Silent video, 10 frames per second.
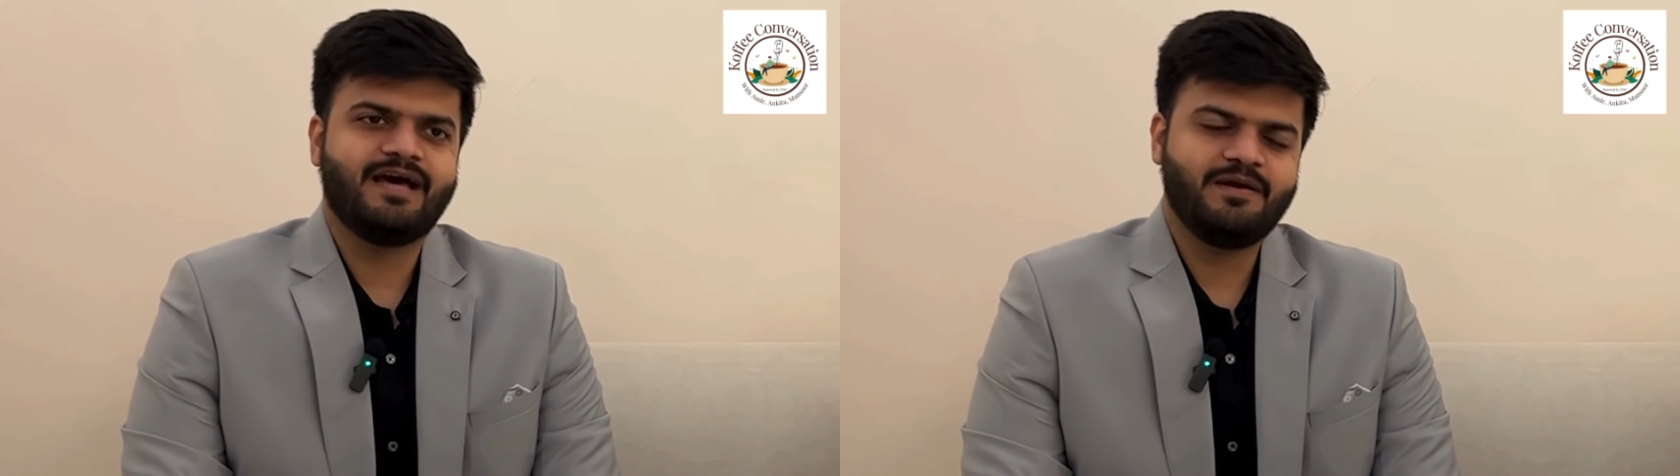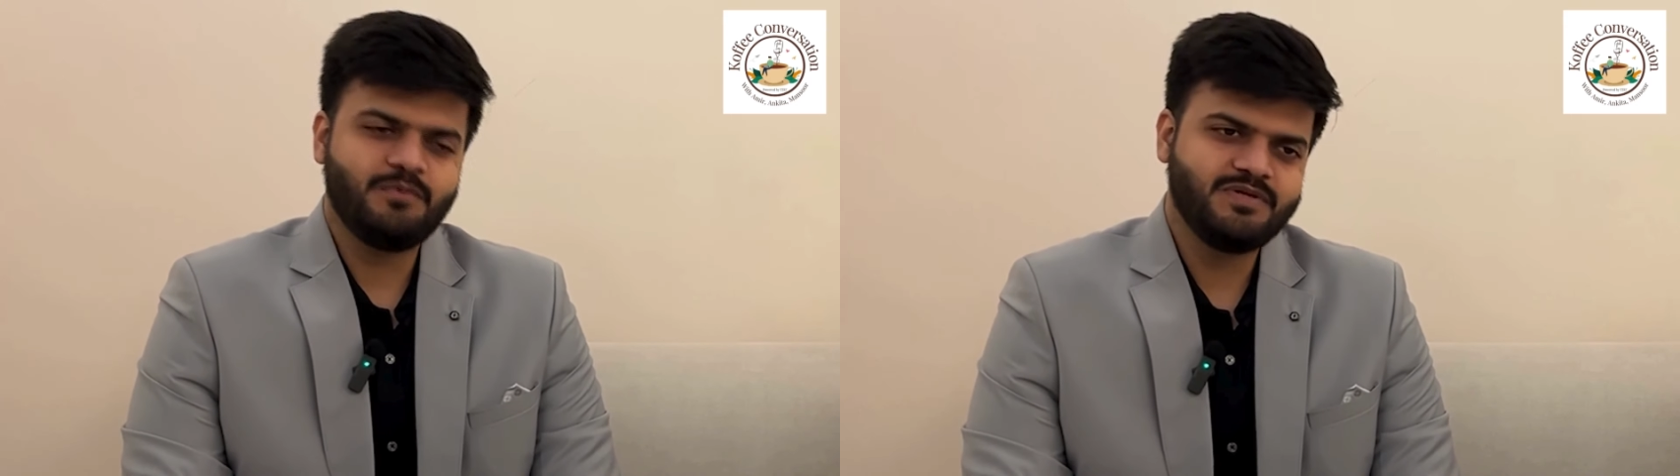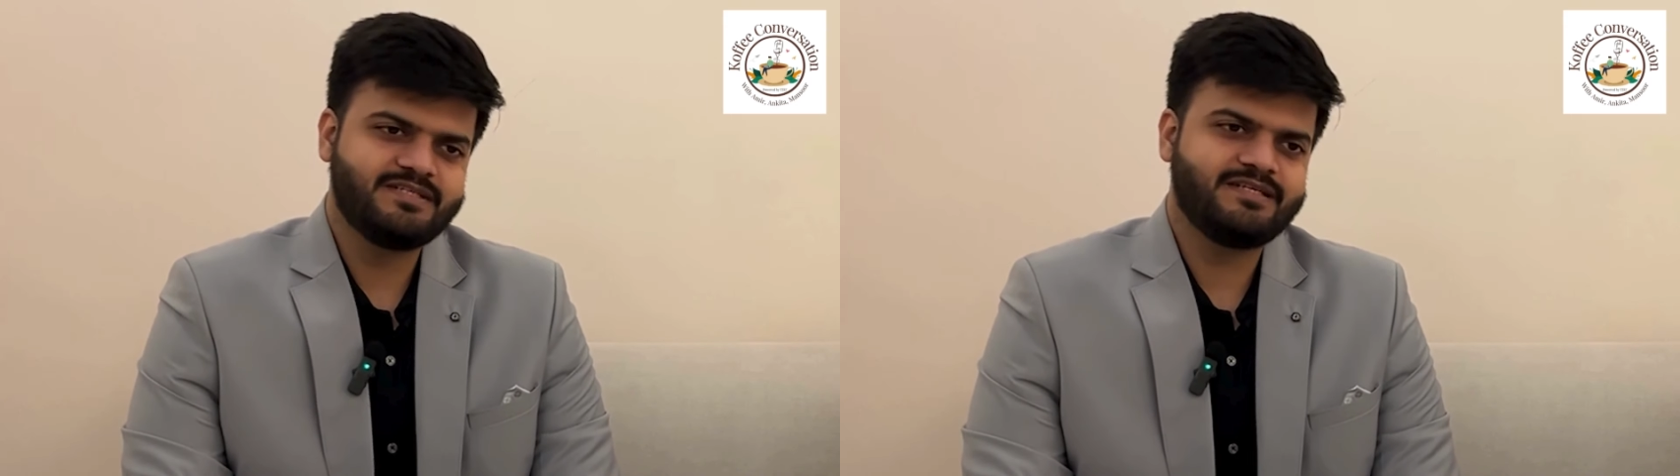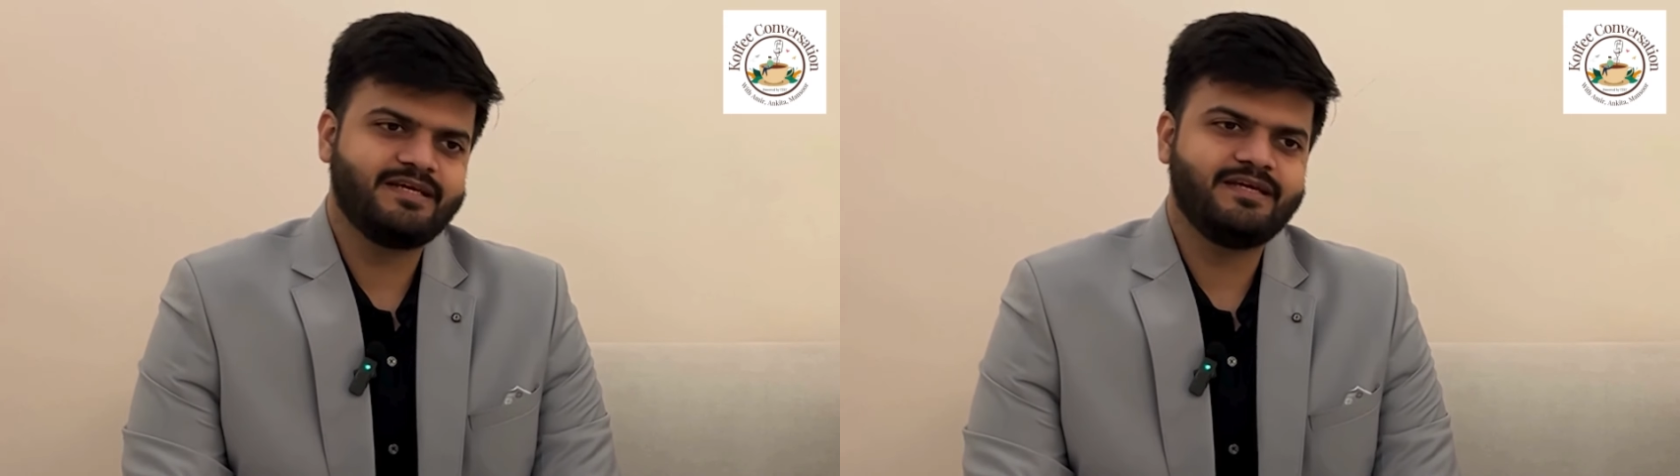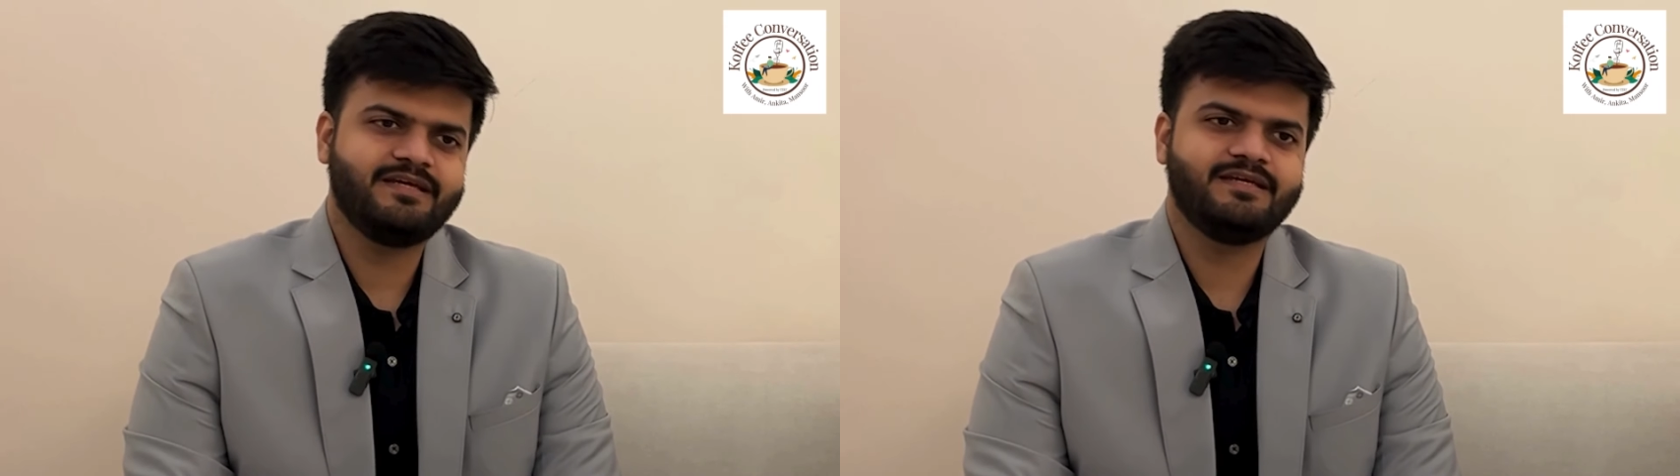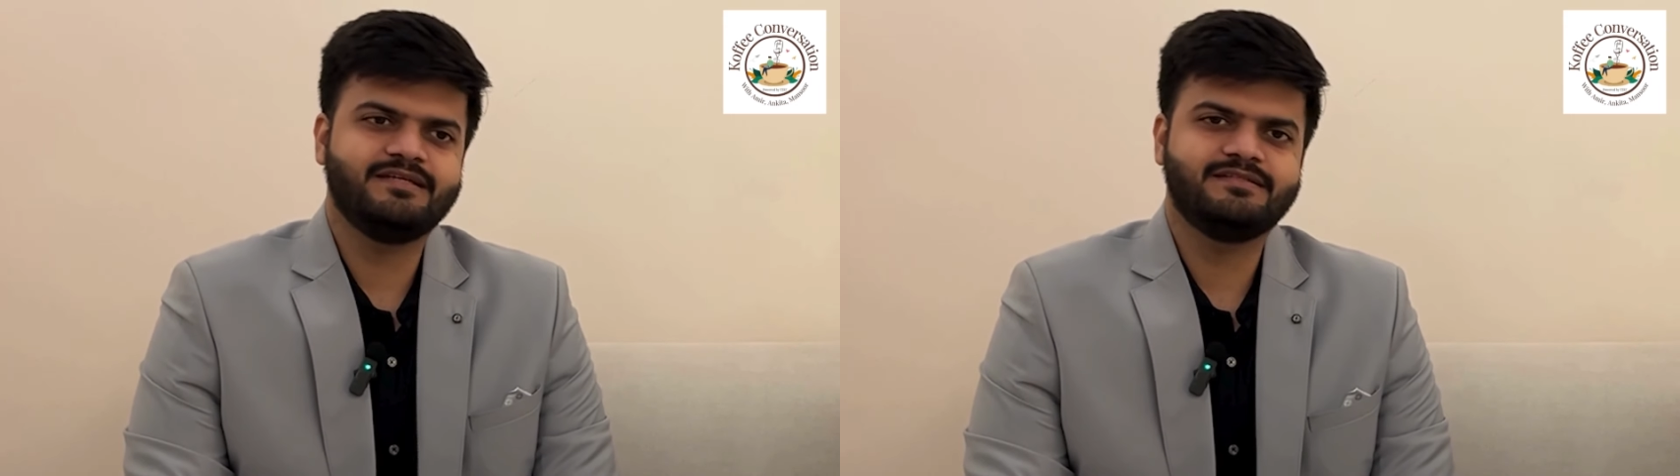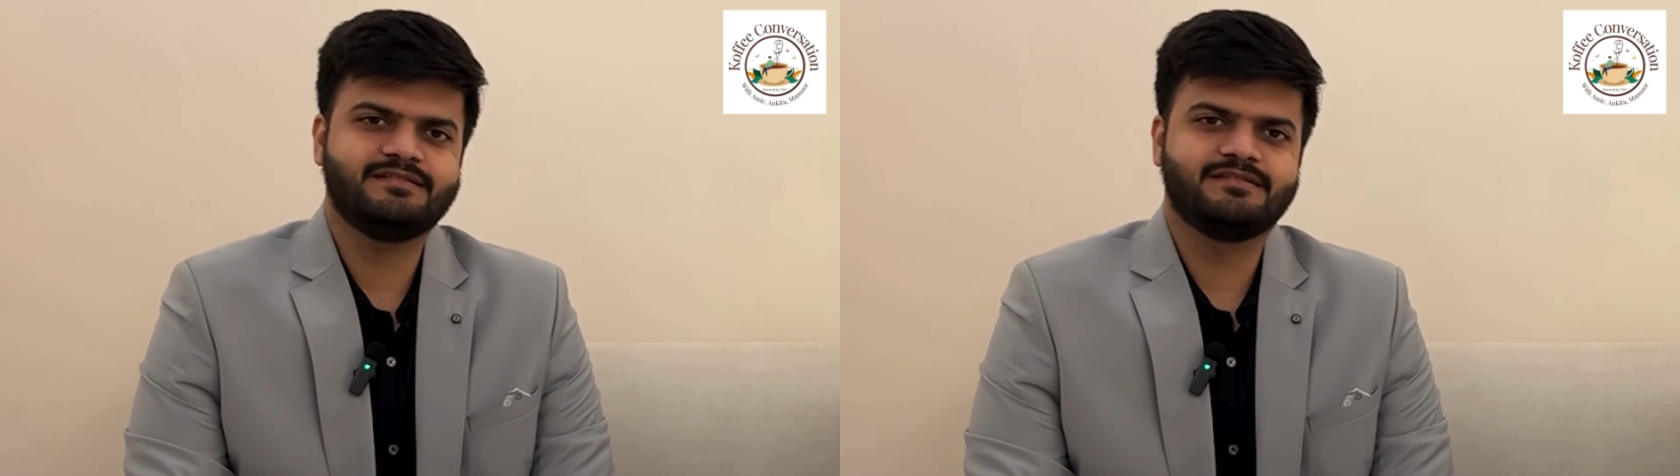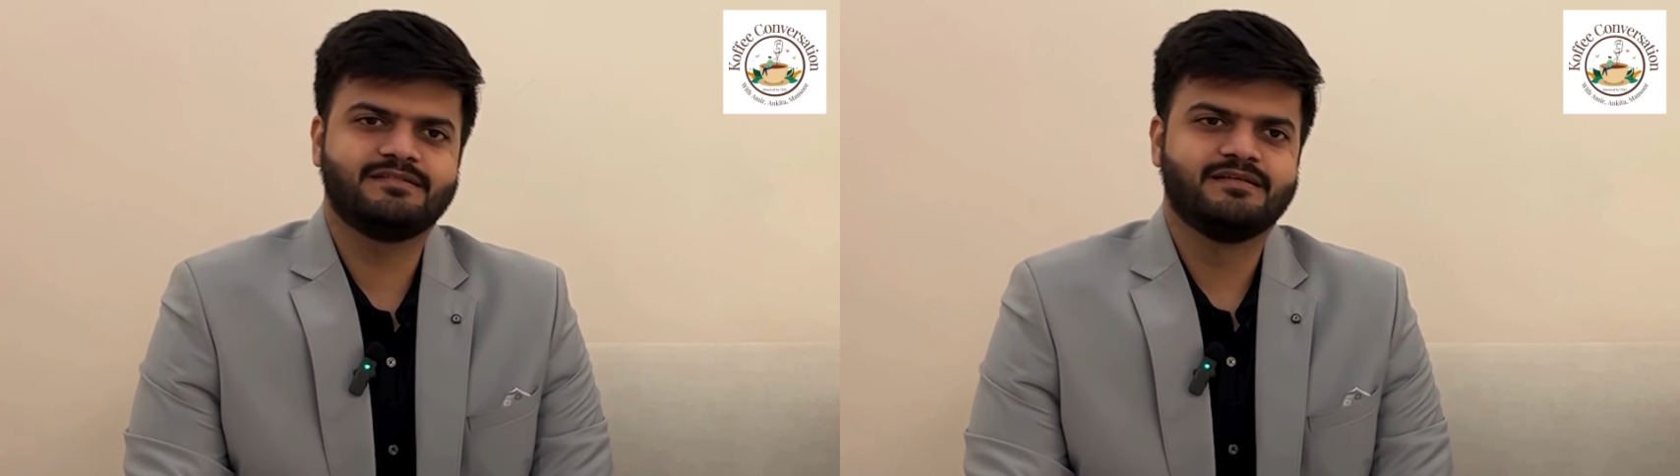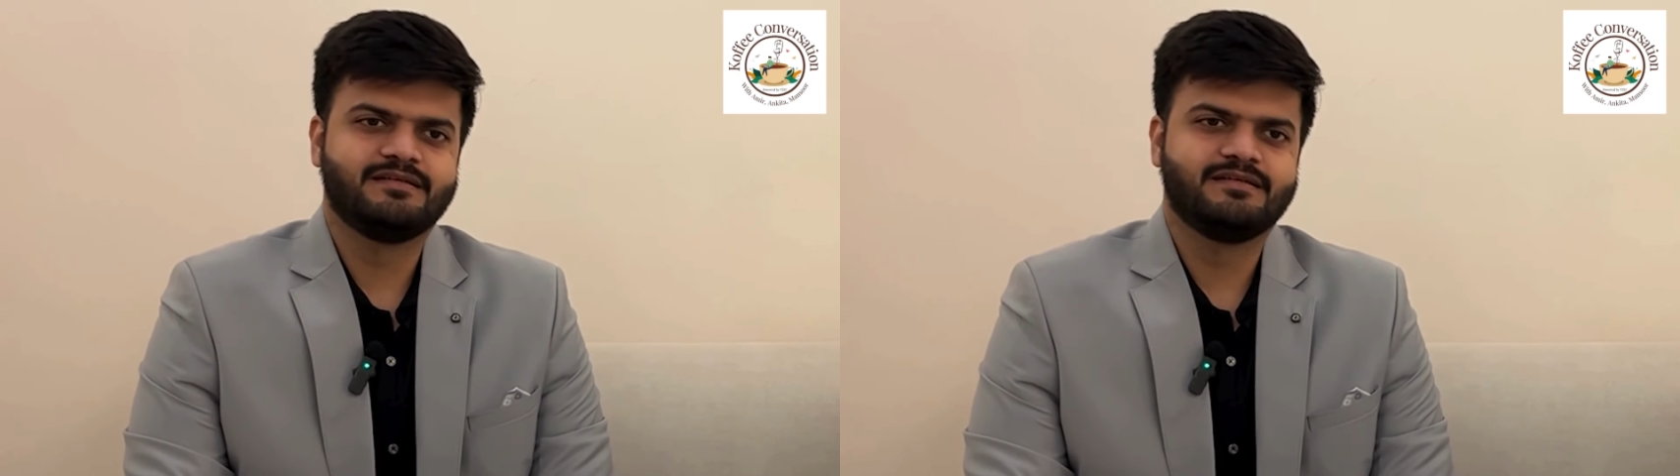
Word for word: I would say is,